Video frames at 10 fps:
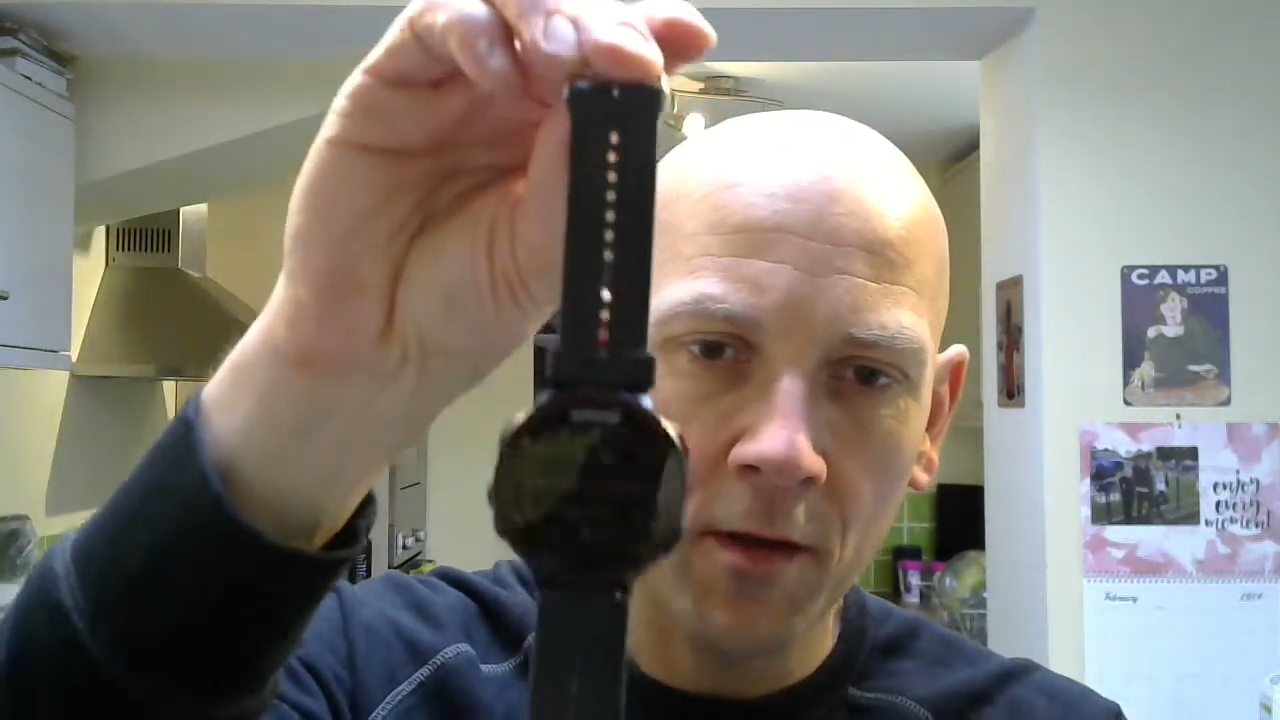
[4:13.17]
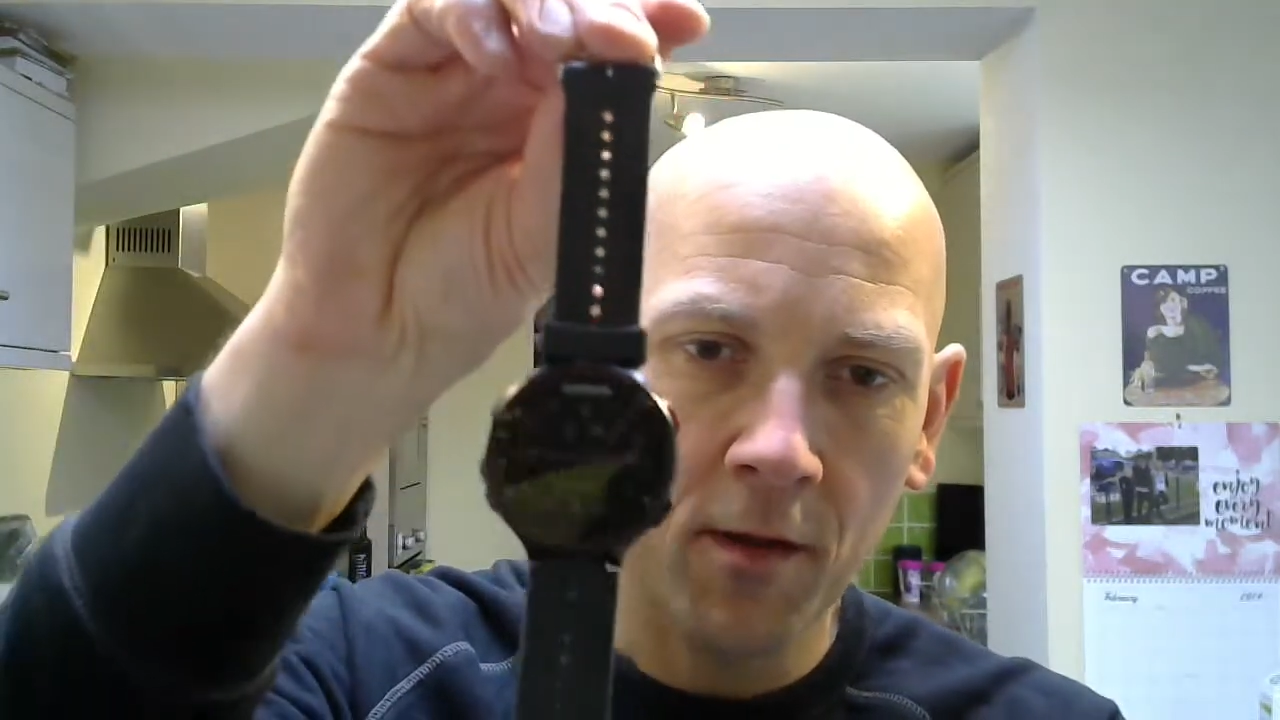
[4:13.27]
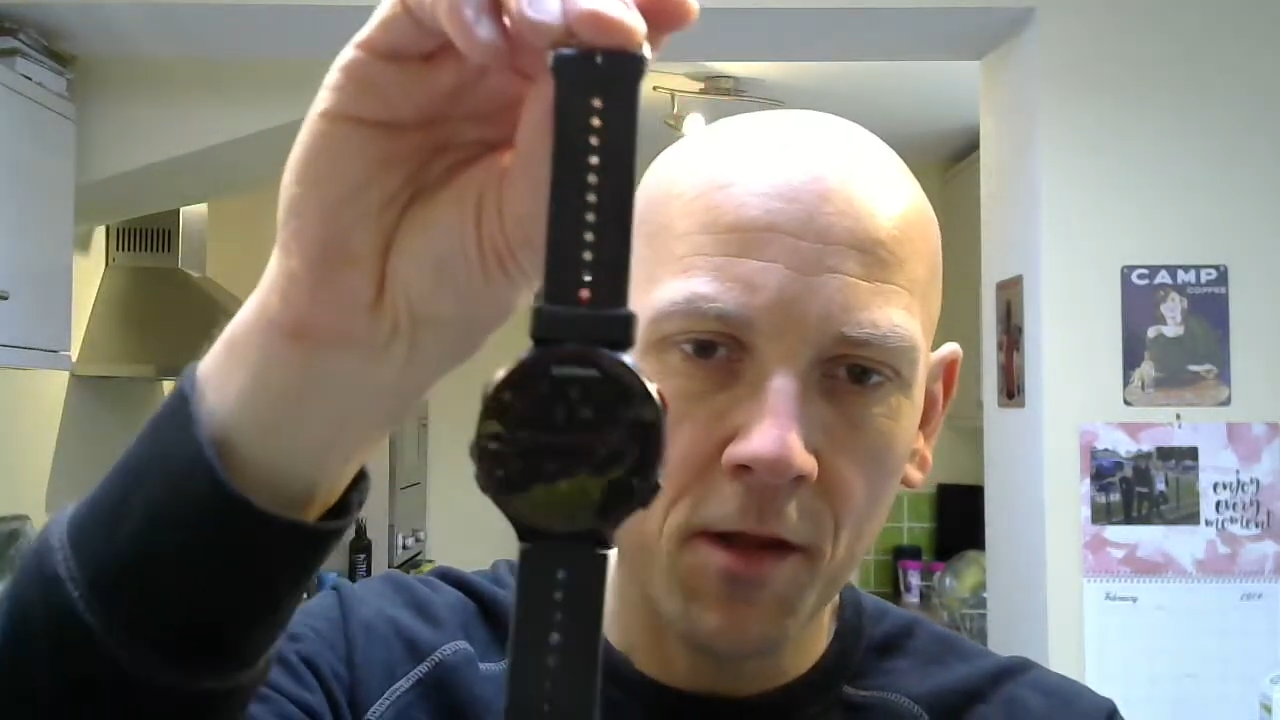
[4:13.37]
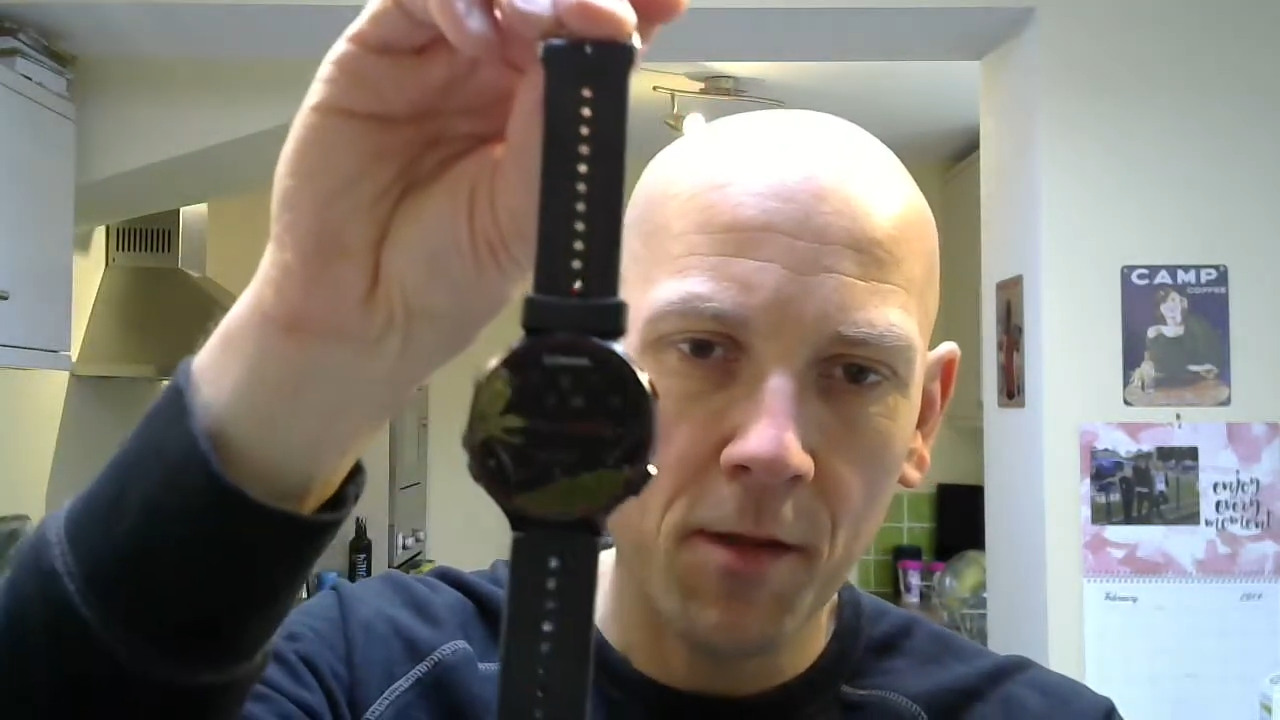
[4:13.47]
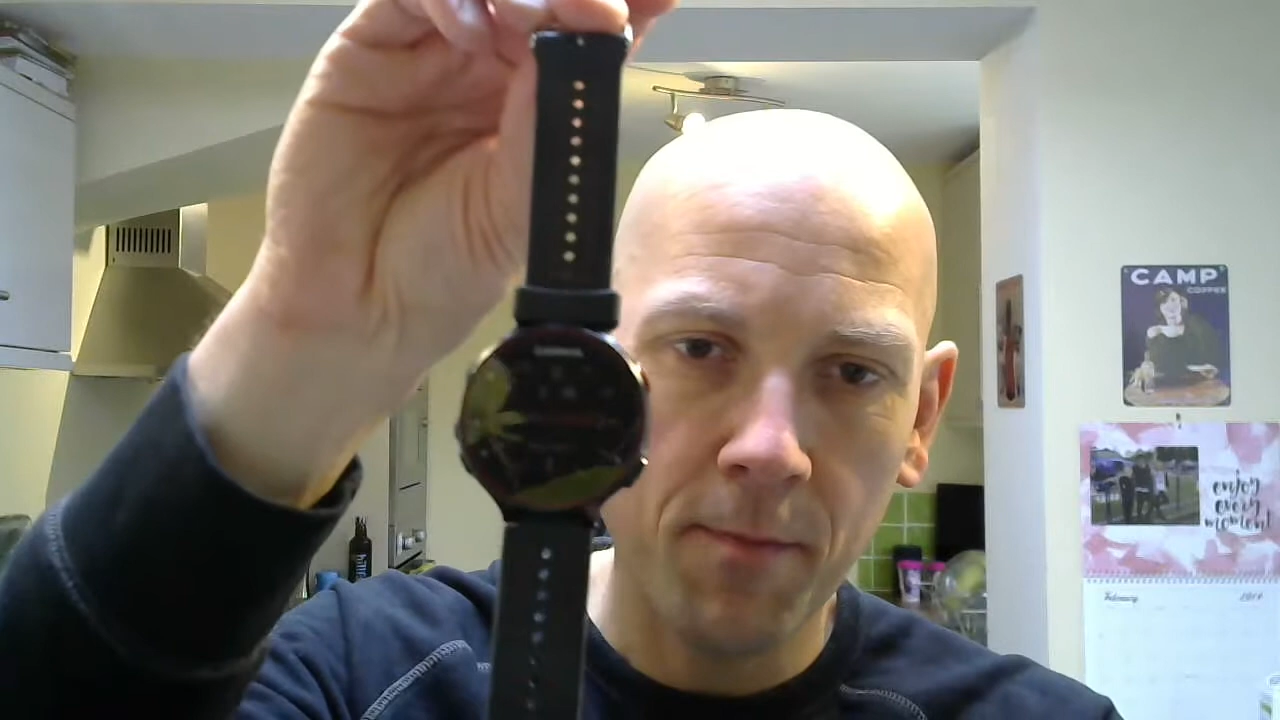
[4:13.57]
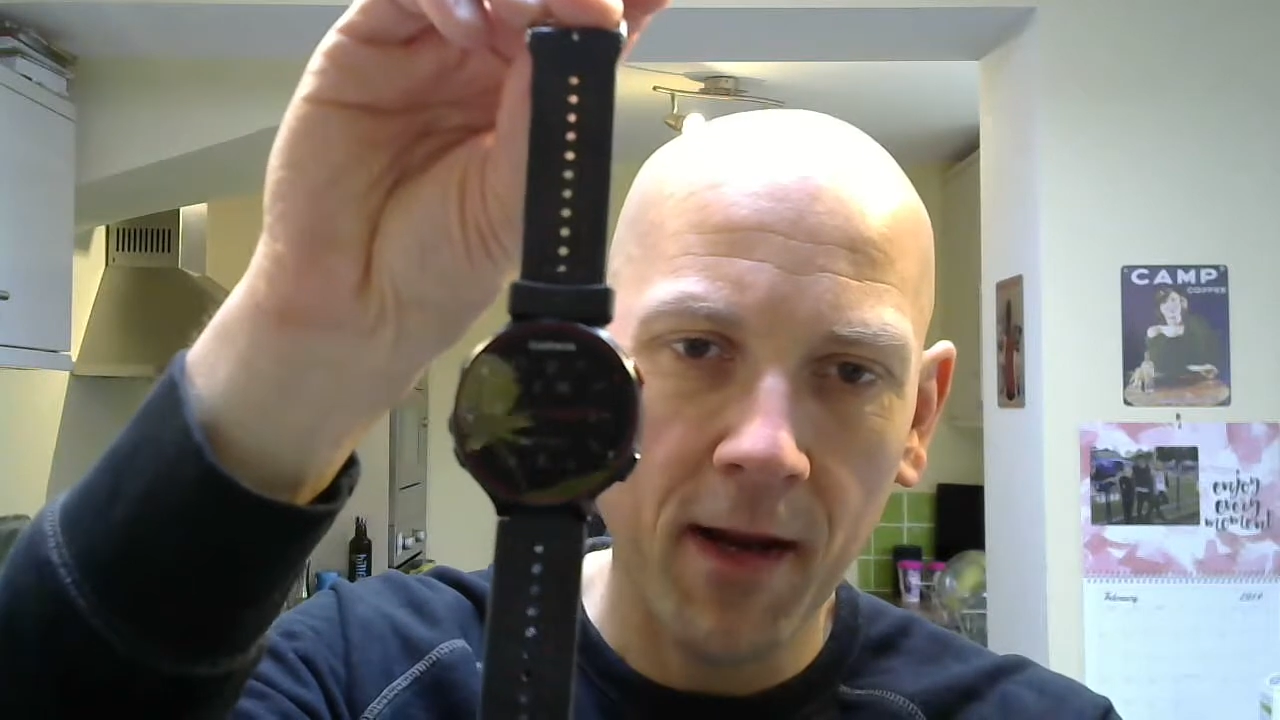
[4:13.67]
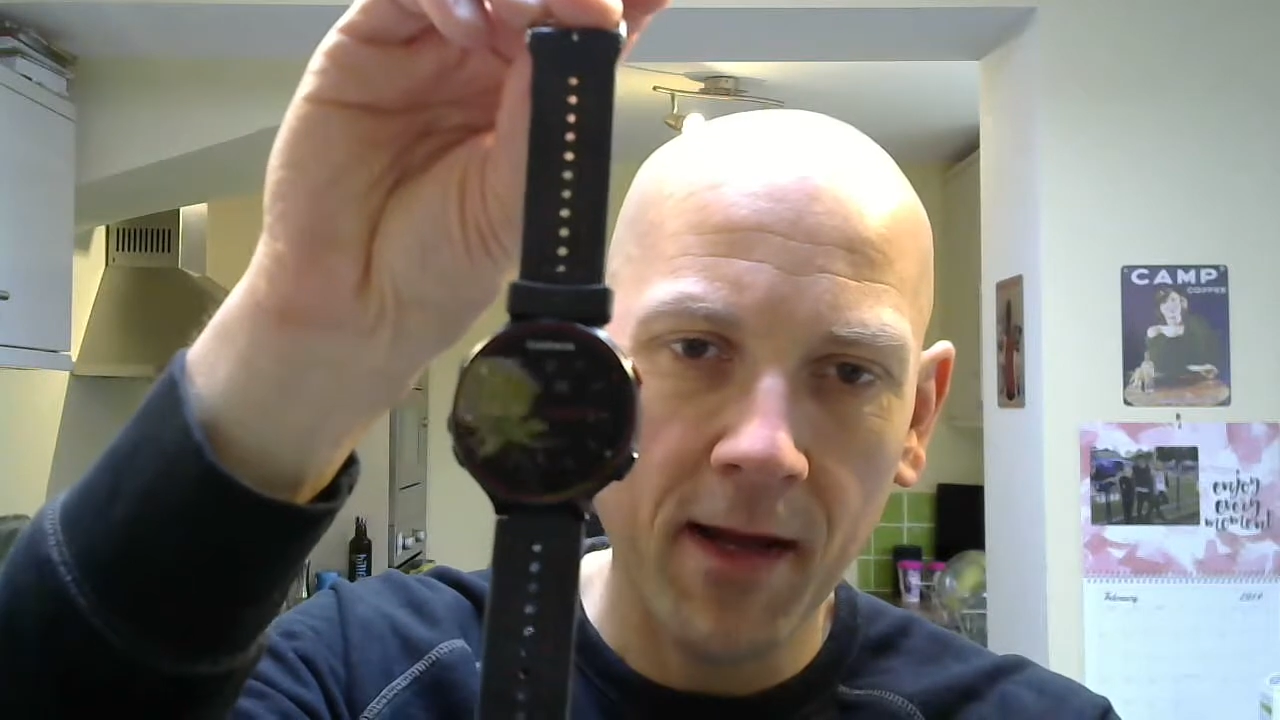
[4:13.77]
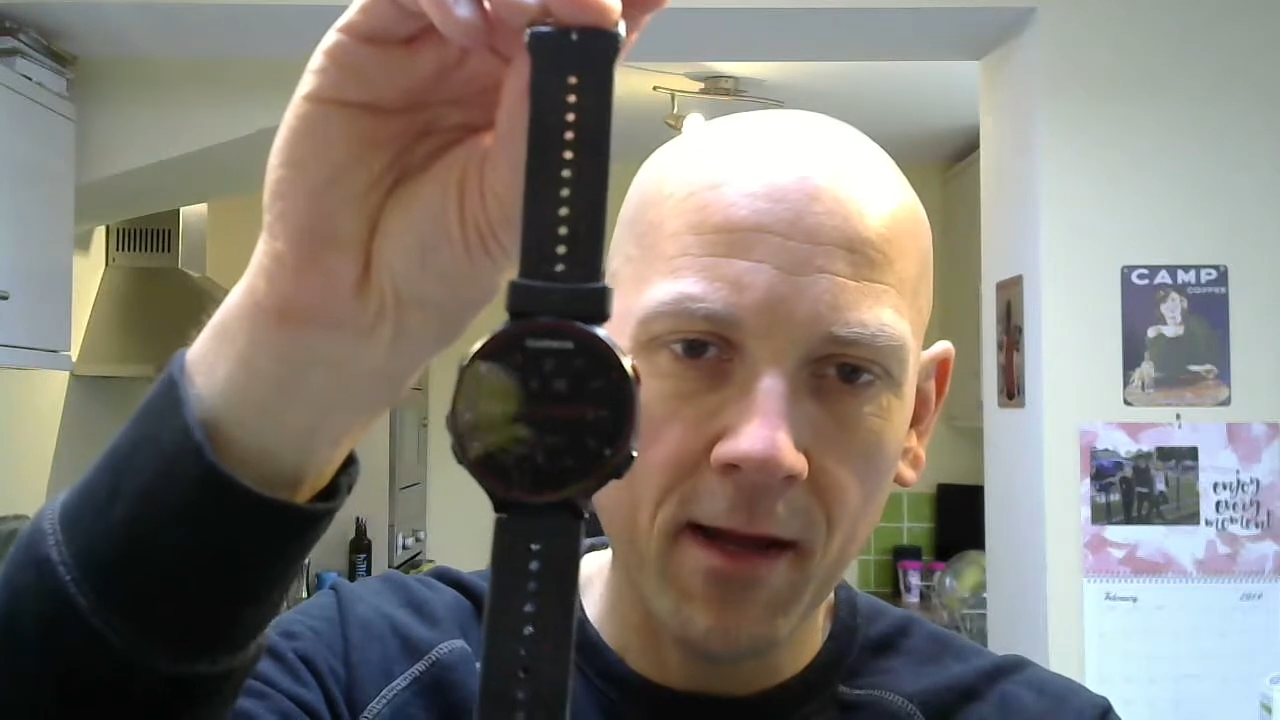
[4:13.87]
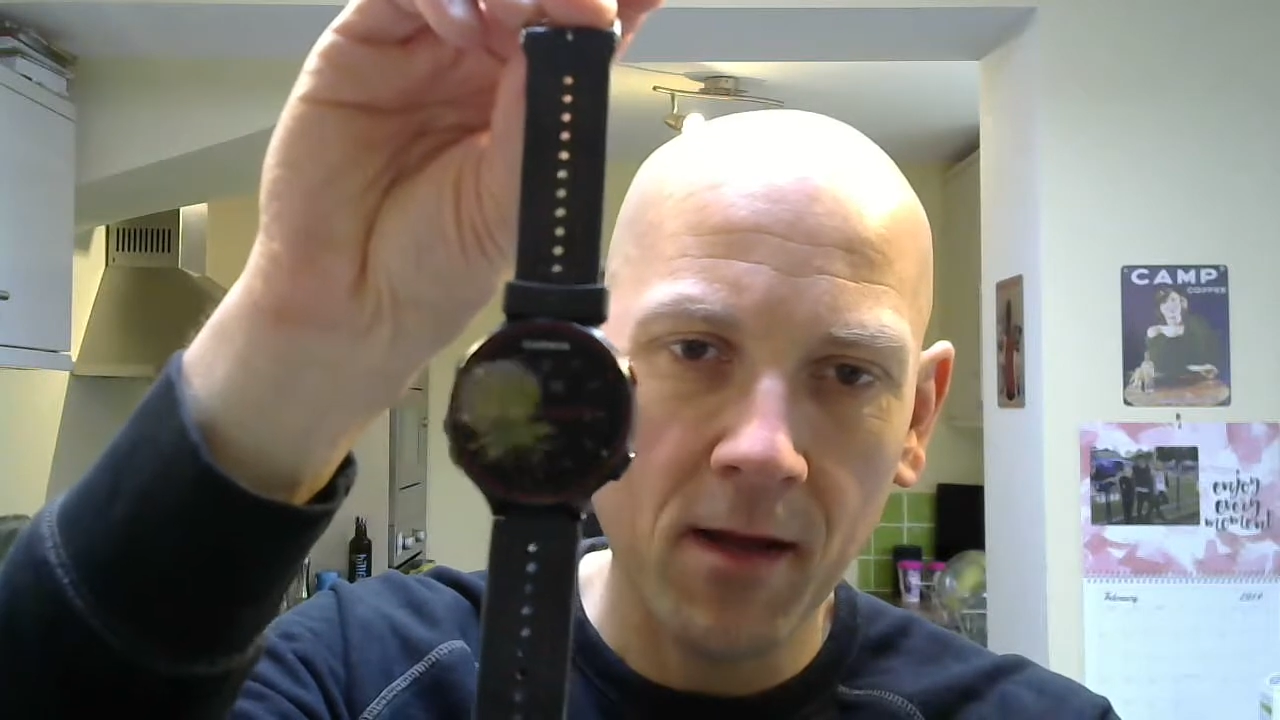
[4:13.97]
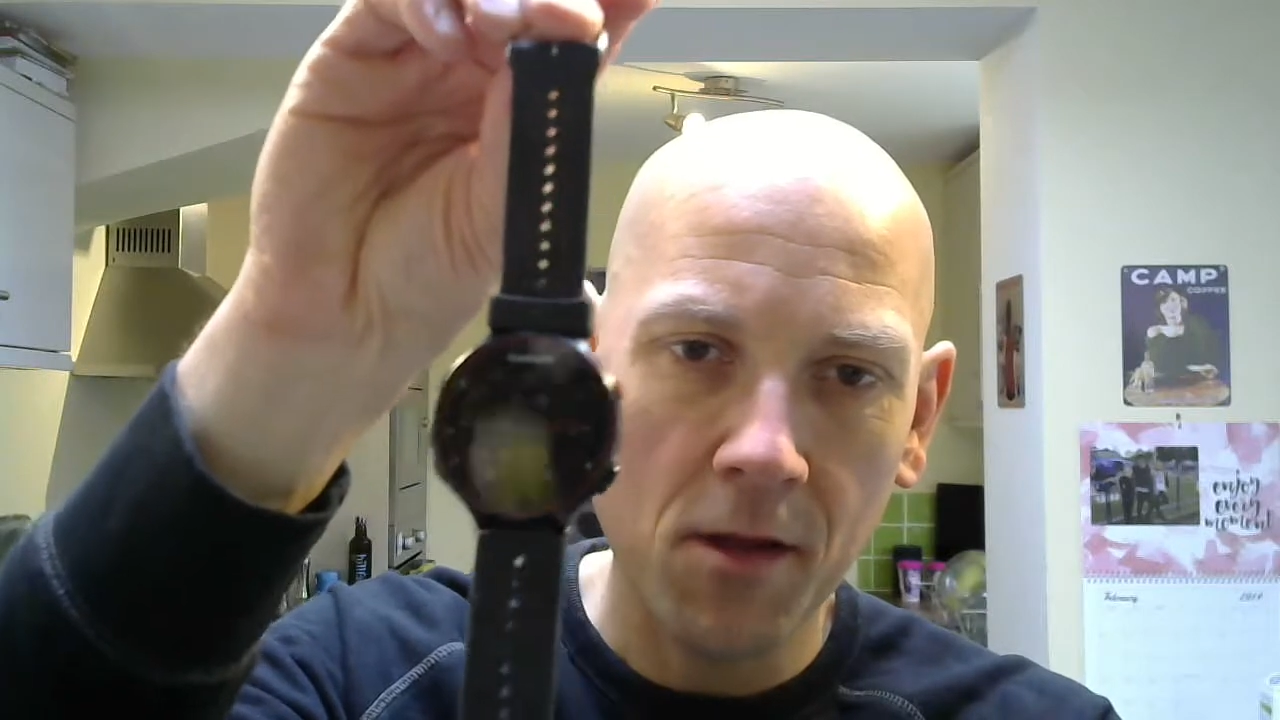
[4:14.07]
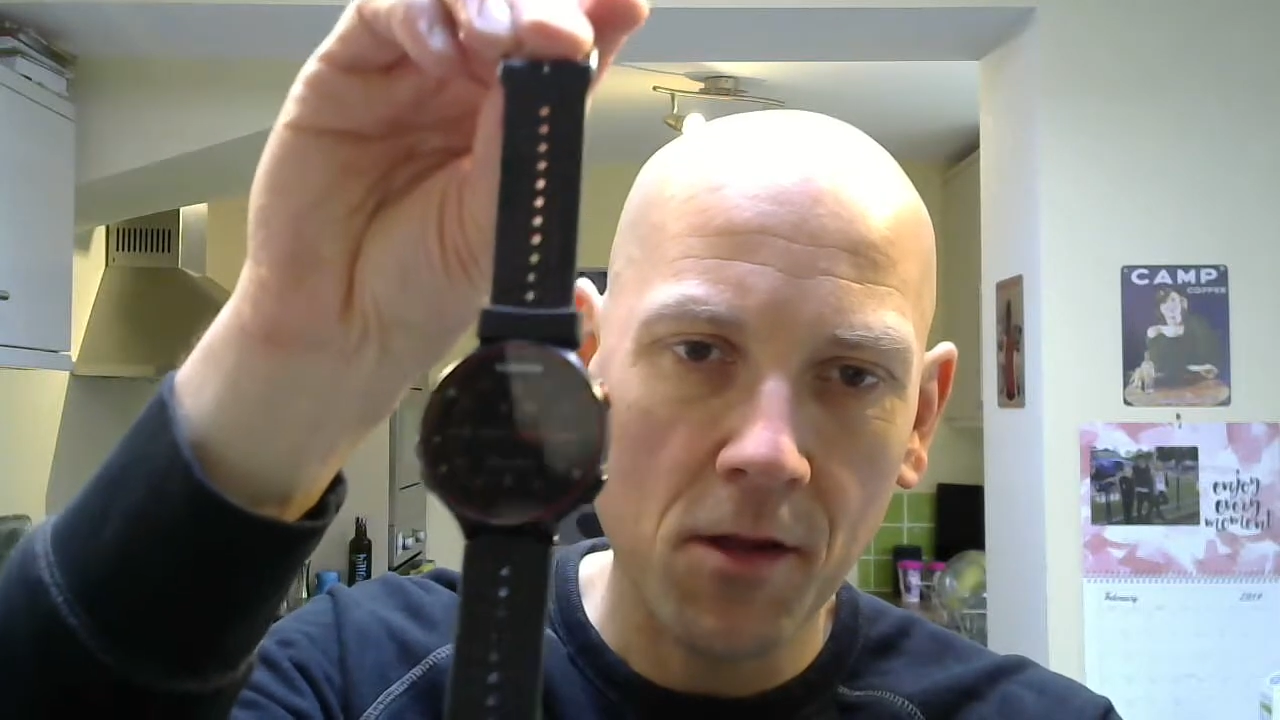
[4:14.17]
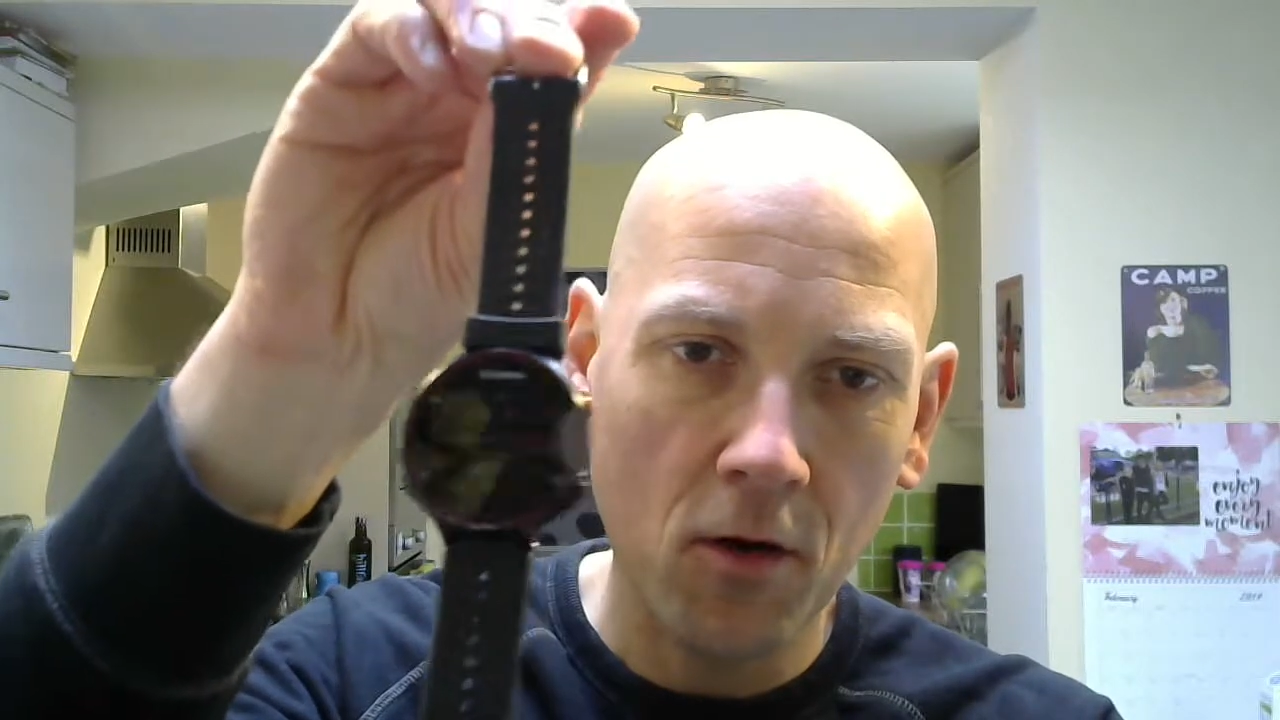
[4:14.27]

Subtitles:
displays